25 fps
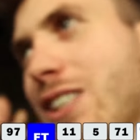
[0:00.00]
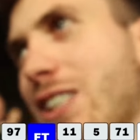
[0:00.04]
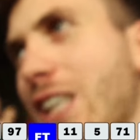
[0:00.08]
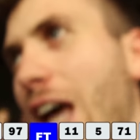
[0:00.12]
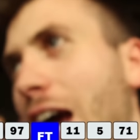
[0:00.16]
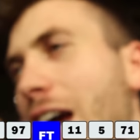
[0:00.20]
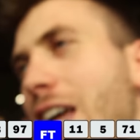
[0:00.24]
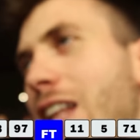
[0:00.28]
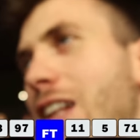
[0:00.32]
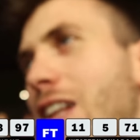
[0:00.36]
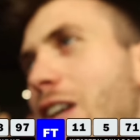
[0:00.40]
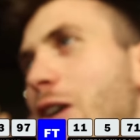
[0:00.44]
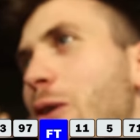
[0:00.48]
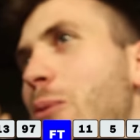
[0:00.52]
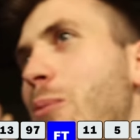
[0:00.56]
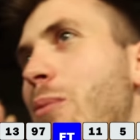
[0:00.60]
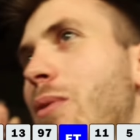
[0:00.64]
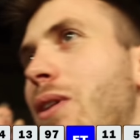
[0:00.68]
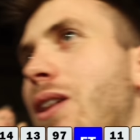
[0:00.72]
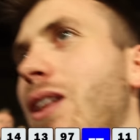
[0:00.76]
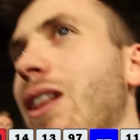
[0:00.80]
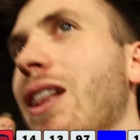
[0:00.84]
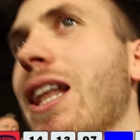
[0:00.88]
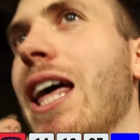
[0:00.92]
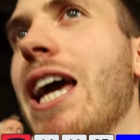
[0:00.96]
Salem,
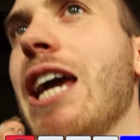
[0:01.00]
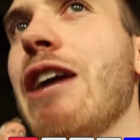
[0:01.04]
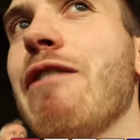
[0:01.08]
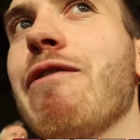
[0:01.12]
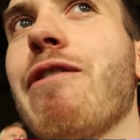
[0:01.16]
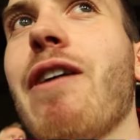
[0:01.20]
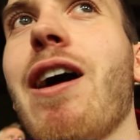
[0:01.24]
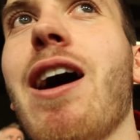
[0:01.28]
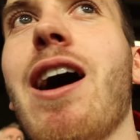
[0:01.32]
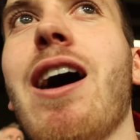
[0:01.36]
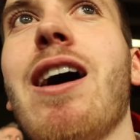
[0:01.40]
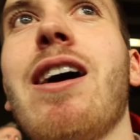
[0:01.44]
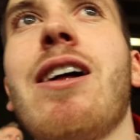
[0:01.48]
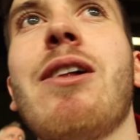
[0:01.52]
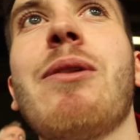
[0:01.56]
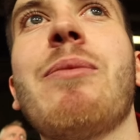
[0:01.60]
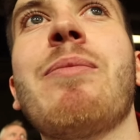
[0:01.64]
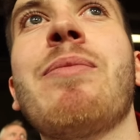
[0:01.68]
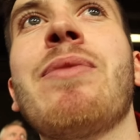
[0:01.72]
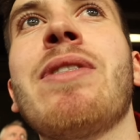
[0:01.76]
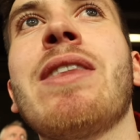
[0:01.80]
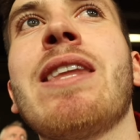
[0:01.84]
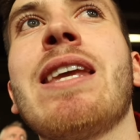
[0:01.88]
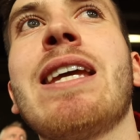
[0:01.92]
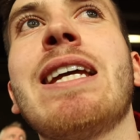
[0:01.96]
Lever,
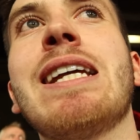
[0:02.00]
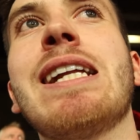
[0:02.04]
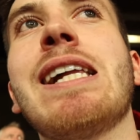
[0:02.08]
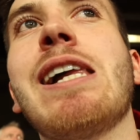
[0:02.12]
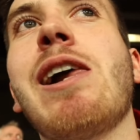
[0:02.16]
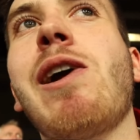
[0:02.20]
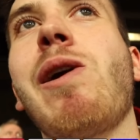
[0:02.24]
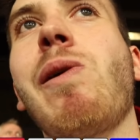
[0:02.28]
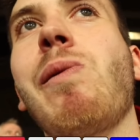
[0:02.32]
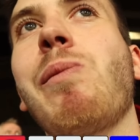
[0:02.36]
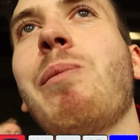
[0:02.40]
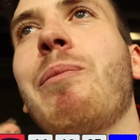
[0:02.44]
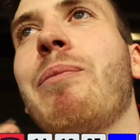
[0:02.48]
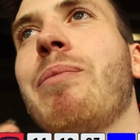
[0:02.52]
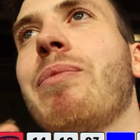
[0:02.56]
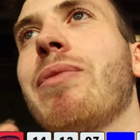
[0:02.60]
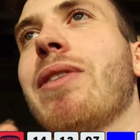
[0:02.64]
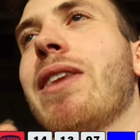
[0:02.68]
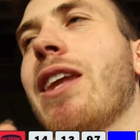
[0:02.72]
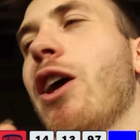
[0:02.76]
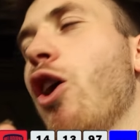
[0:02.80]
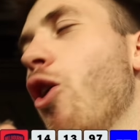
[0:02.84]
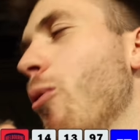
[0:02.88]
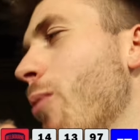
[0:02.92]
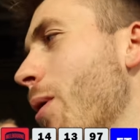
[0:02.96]

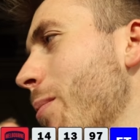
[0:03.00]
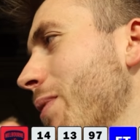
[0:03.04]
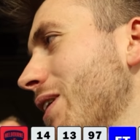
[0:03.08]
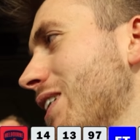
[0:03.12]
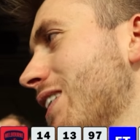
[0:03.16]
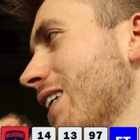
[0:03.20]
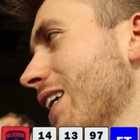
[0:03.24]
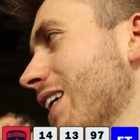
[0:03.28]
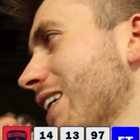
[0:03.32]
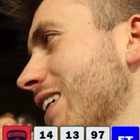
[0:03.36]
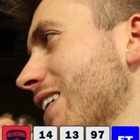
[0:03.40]
who am I missing?